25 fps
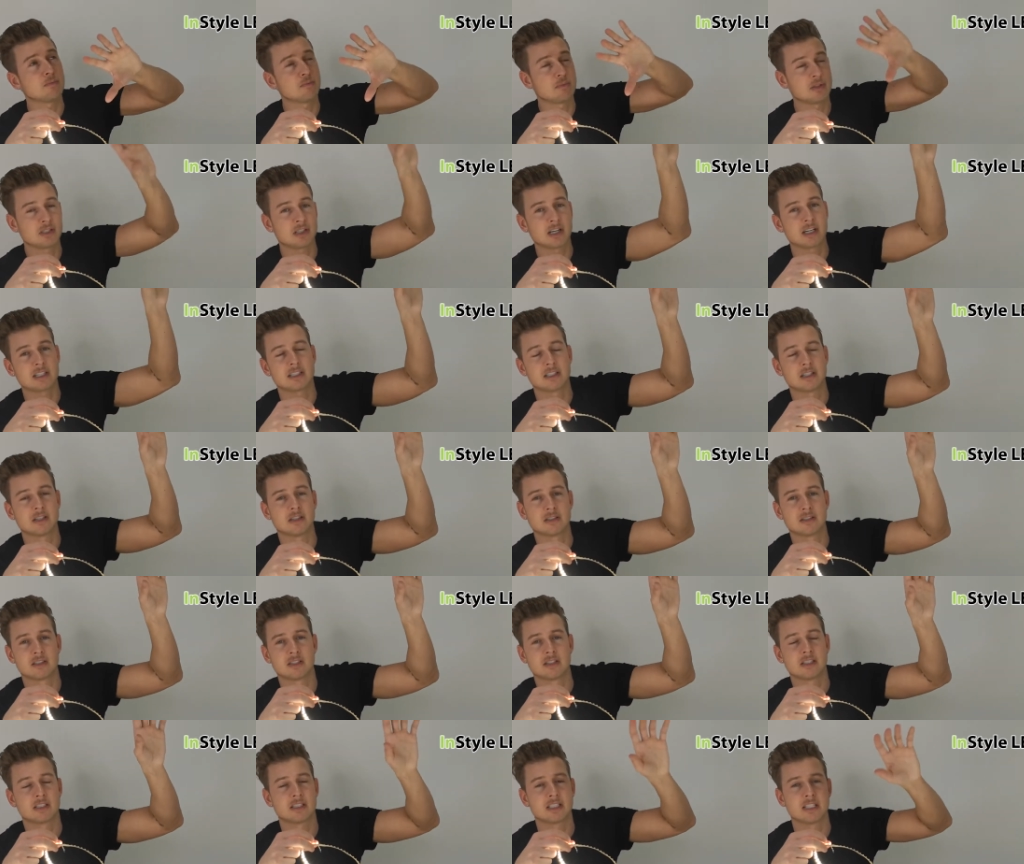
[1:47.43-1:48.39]
projected
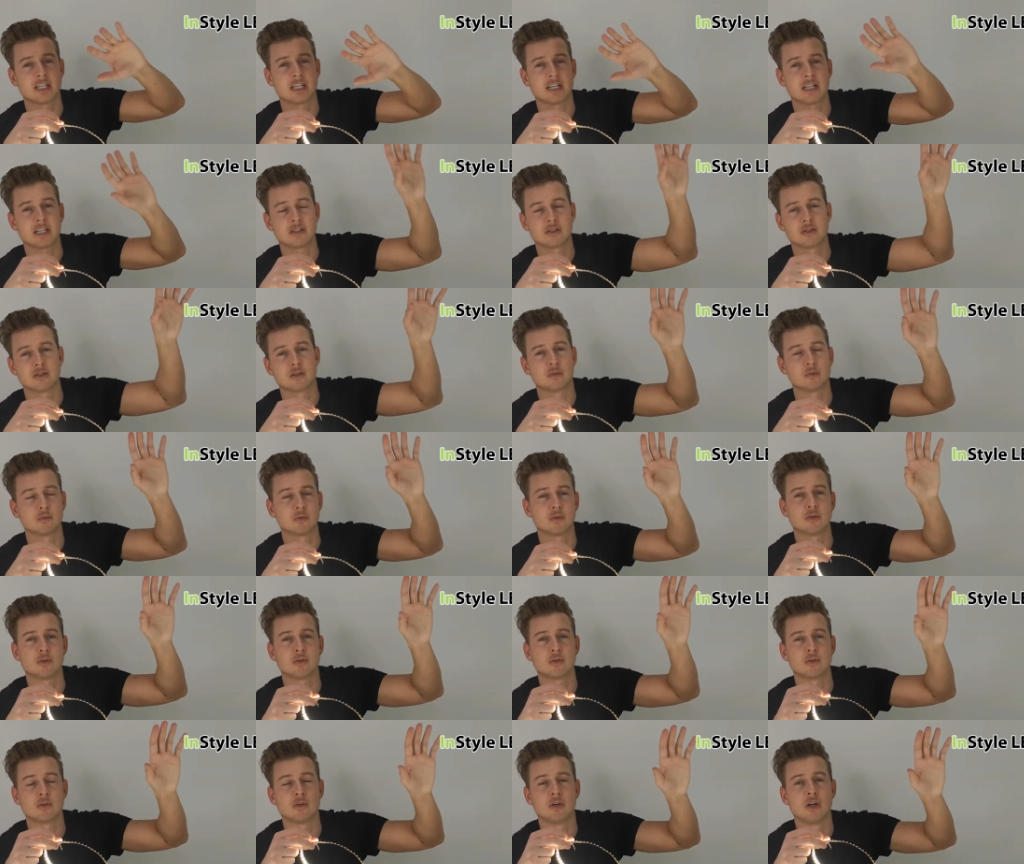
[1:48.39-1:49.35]
onto the ceiling or the
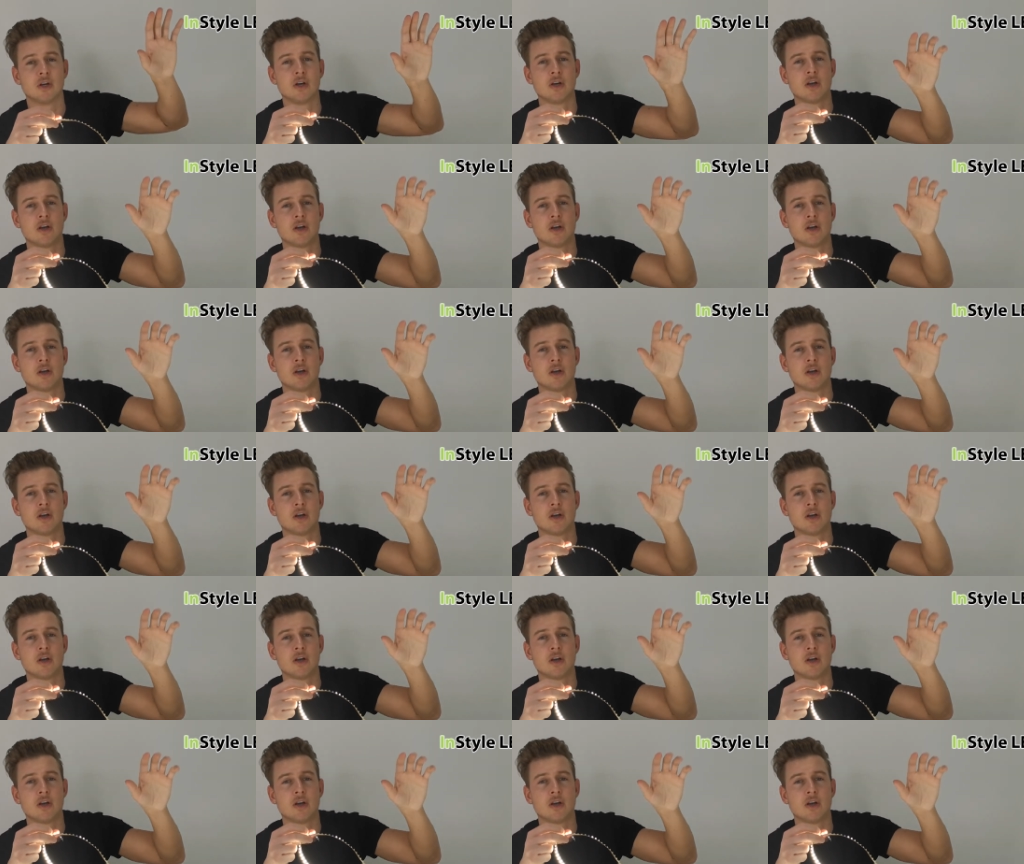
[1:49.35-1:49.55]
wall,